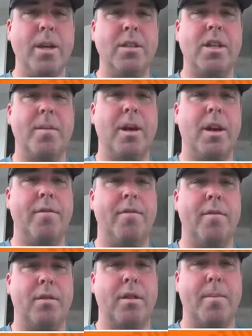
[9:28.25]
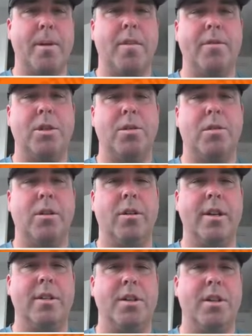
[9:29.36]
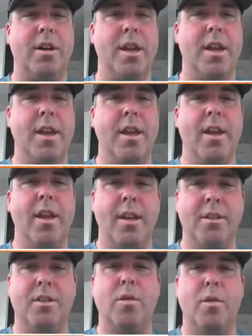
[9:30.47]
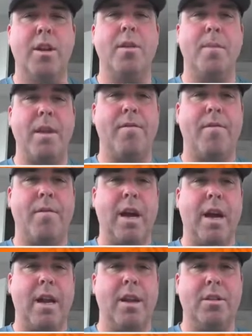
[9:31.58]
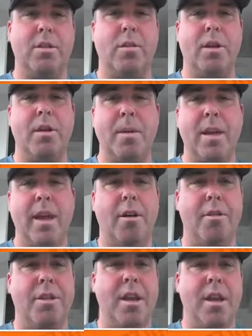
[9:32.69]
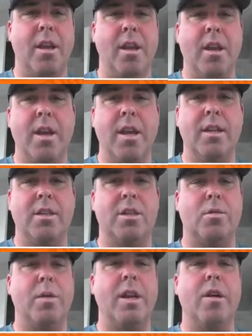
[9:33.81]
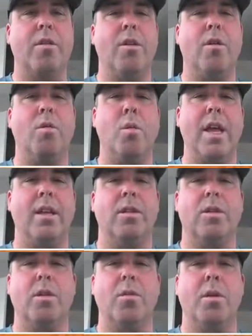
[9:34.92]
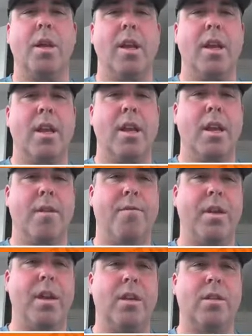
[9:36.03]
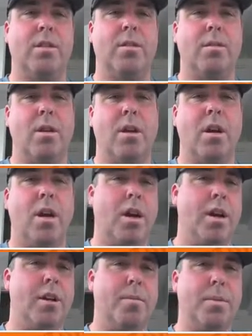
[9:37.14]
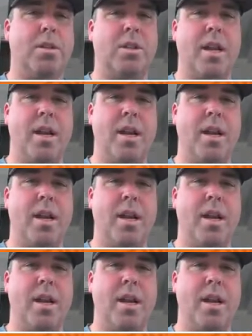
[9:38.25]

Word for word: but he's coming off coming off a shoulder injury. He's going to be fine. He's going to be healthy. It's just we don't know when. So if he's 100%